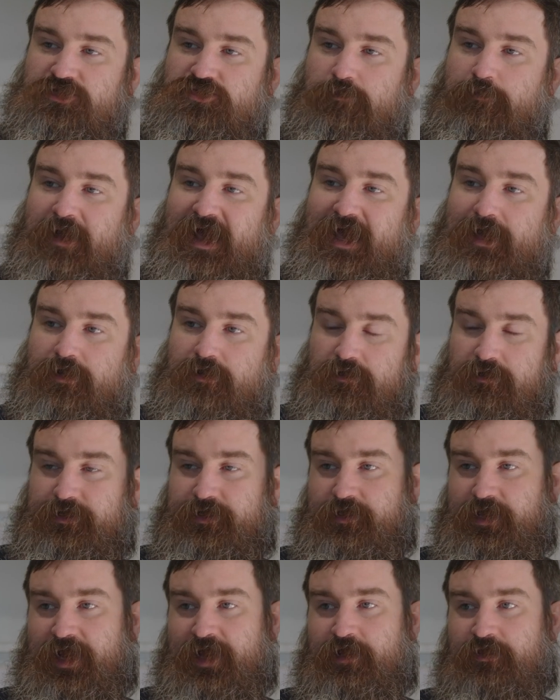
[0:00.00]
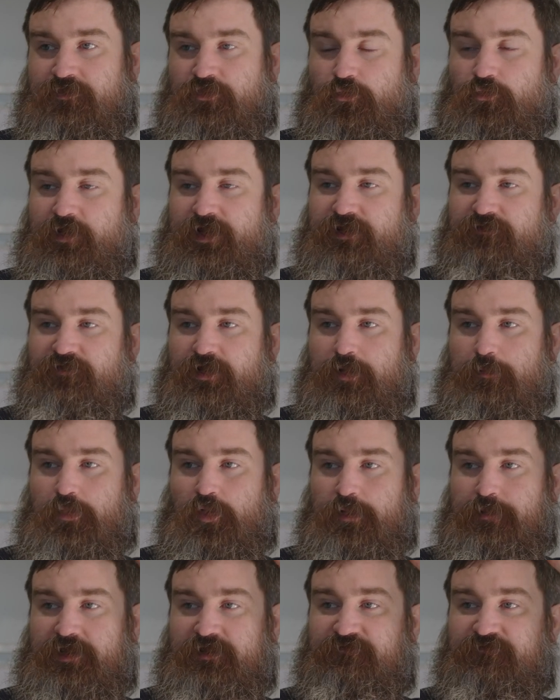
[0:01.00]
dramatically and the rate of
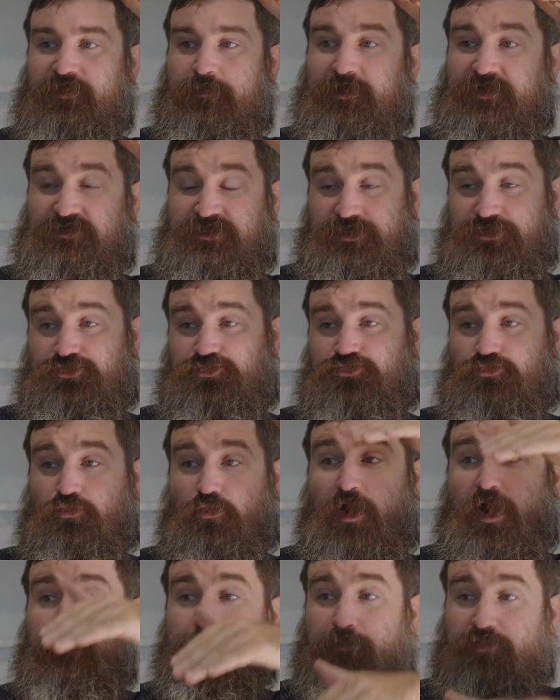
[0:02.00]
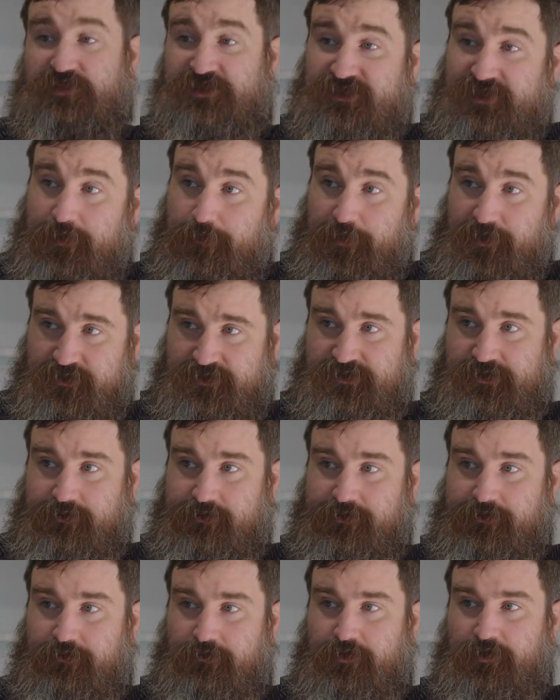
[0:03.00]
unemployment in females has dropped
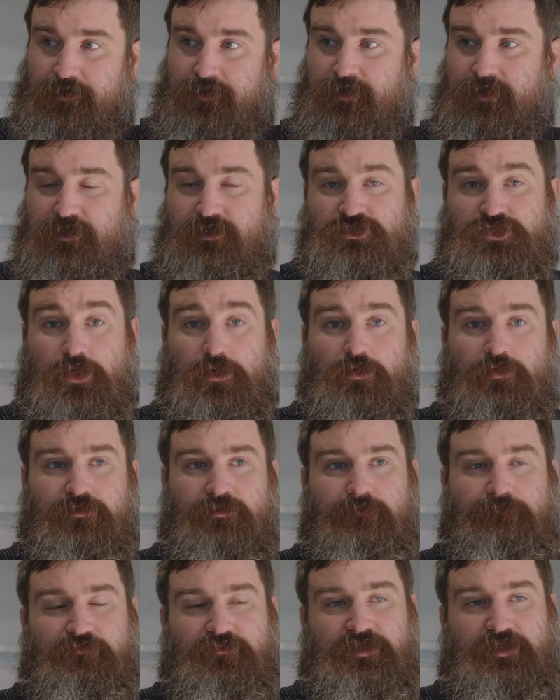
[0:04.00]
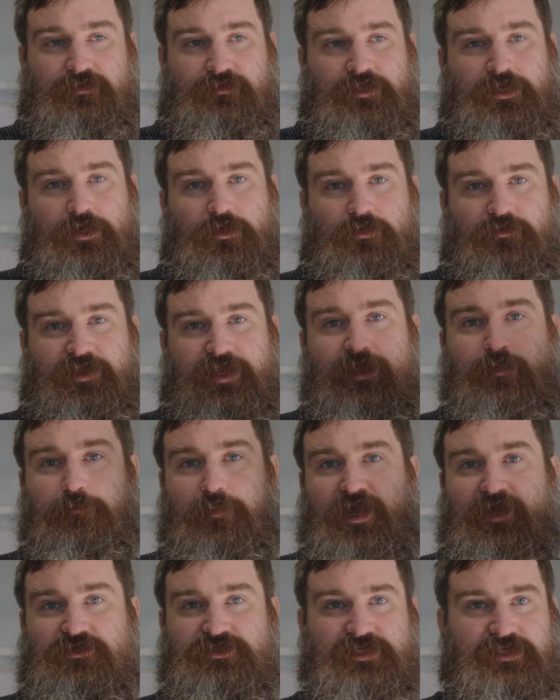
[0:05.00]
precipitously. So, you know, the
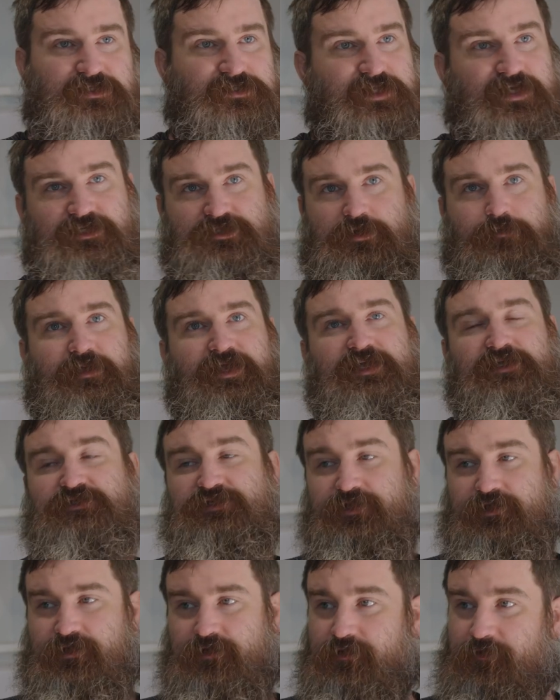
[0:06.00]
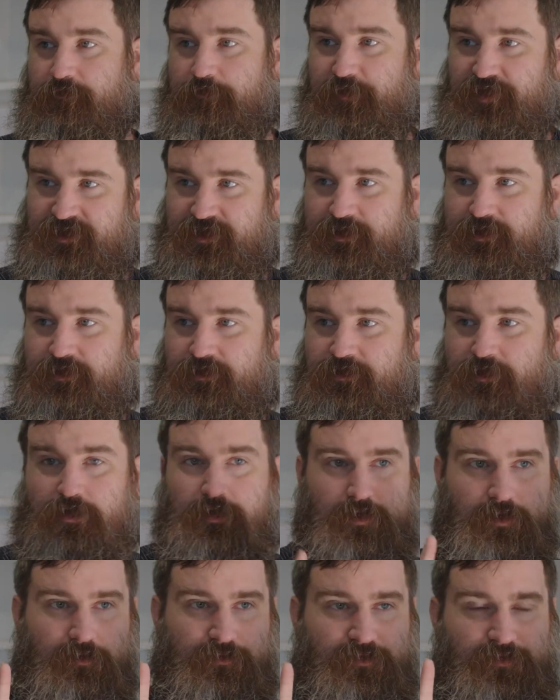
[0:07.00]
empire says, that's amazing. But then
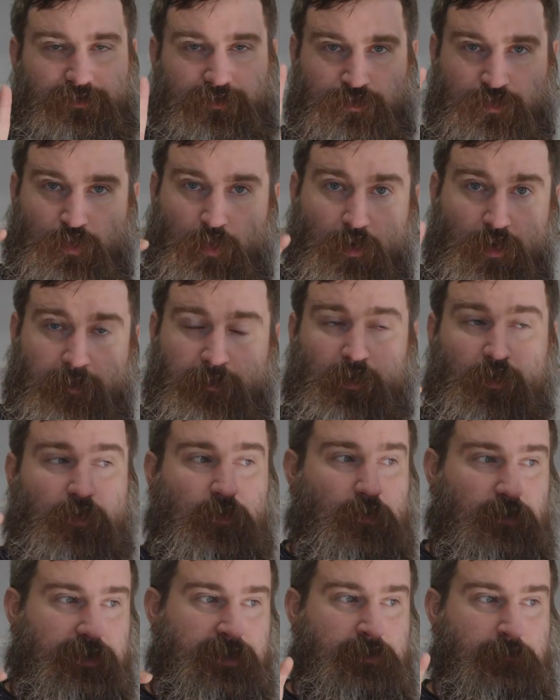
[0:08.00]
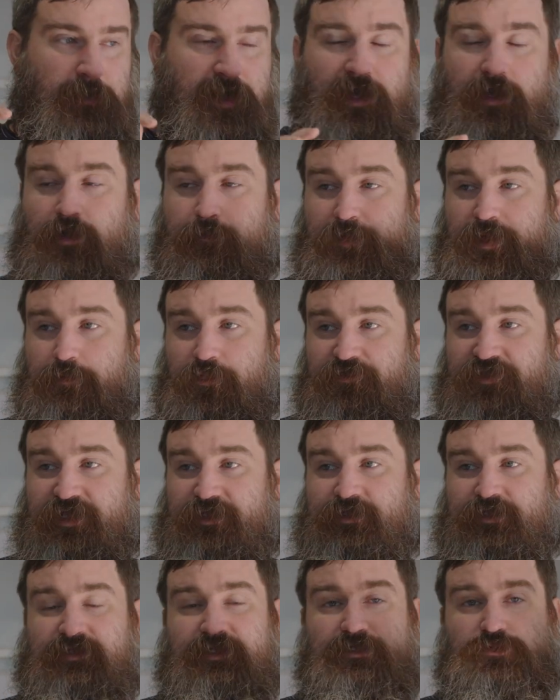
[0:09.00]
normal empire people
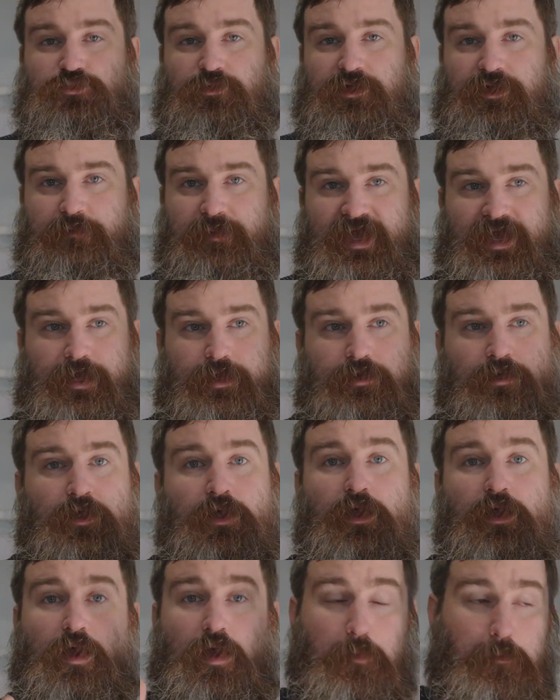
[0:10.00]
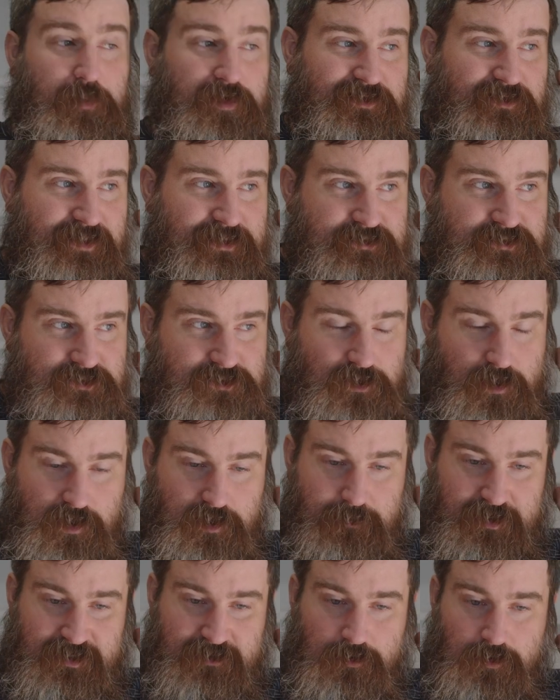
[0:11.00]
think that that's really bad. But let's talk
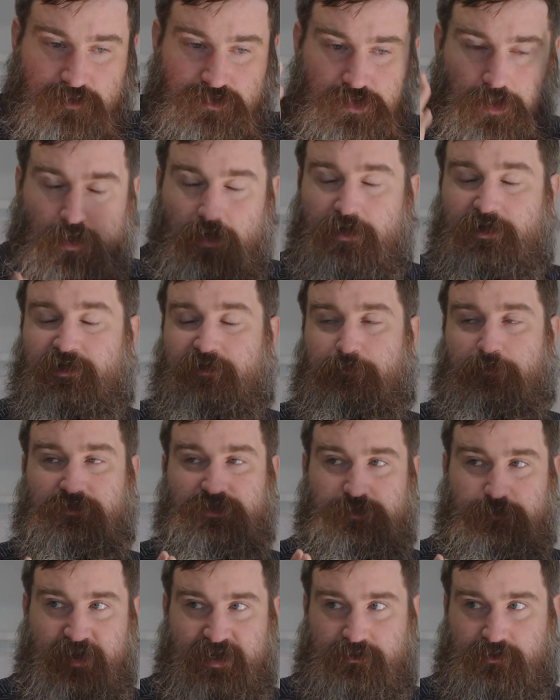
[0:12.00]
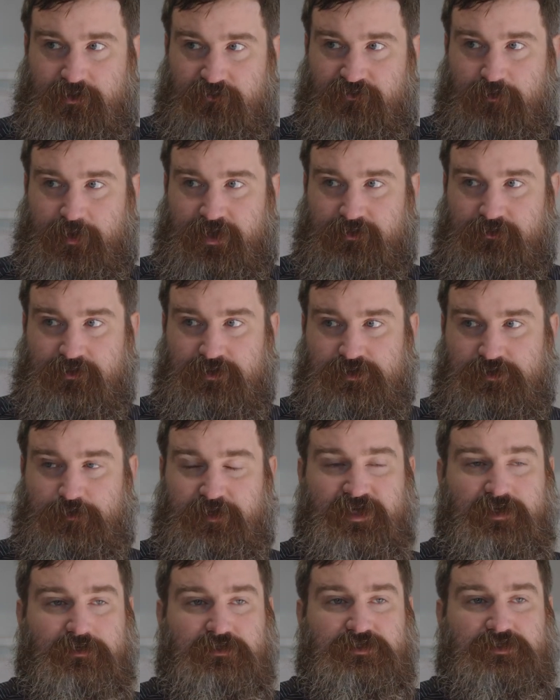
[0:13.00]
about an alternative perspective about this,
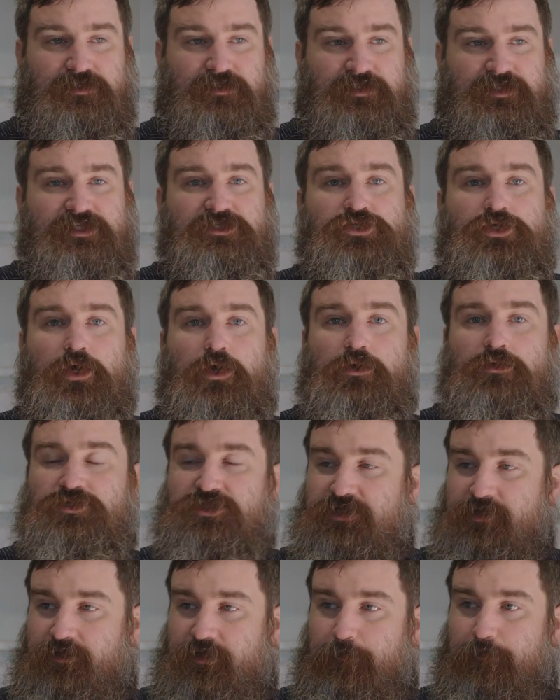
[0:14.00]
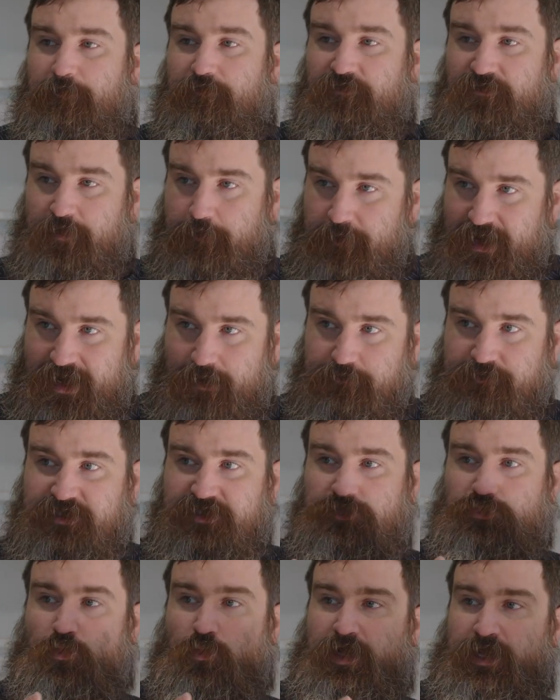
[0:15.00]
because this goes to the
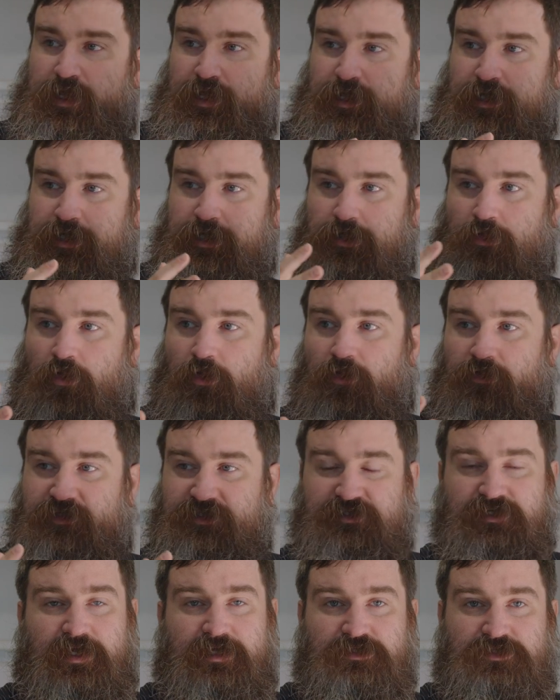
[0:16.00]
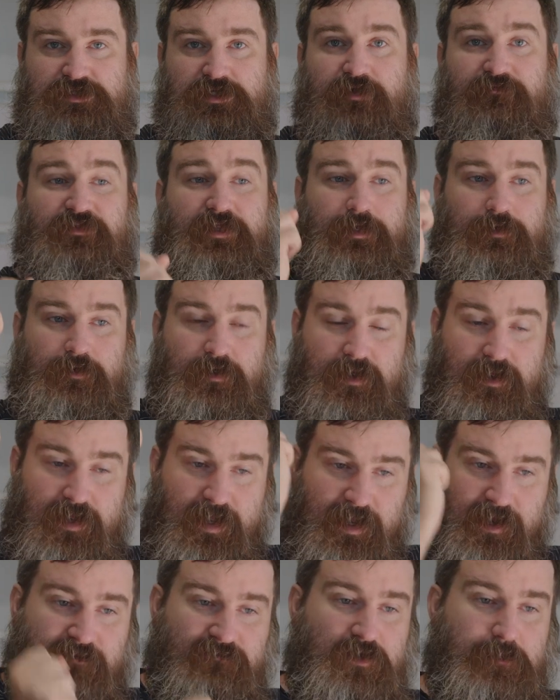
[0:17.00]
Baptist way and all this kind of stuff that
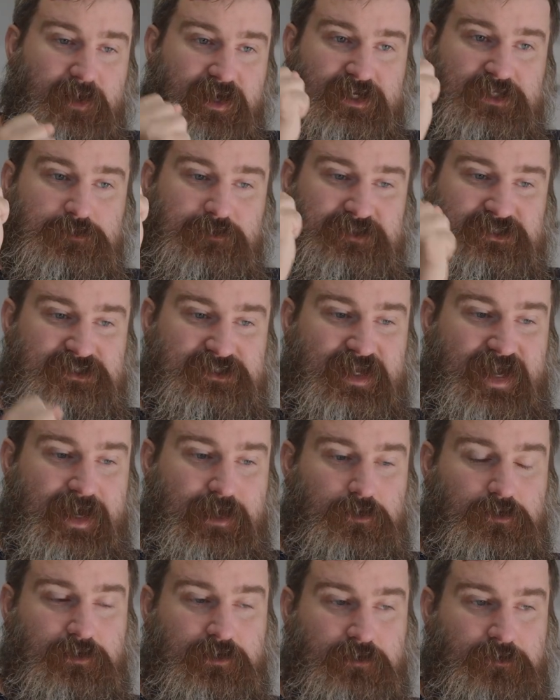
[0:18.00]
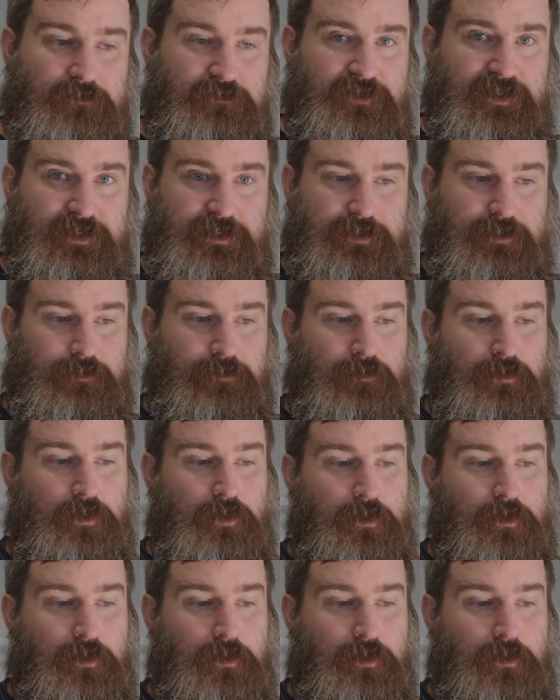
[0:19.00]
everybody's been scattered in their thinking.